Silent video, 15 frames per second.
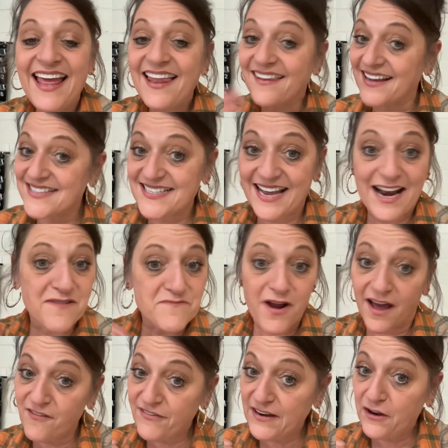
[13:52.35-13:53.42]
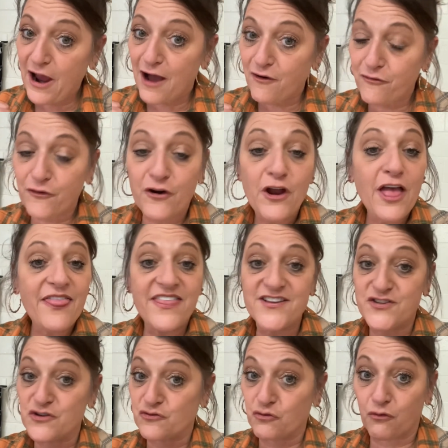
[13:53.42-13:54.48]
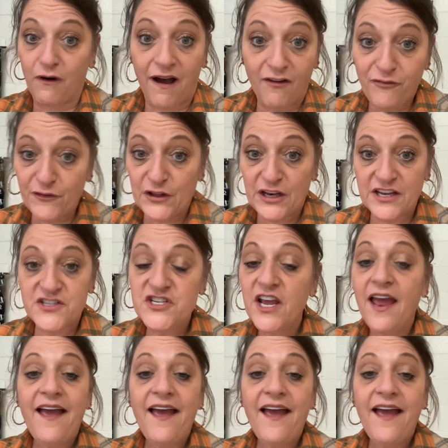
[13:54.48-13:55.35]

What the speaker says: Like I said, I'm not a videographer. This is raw footage.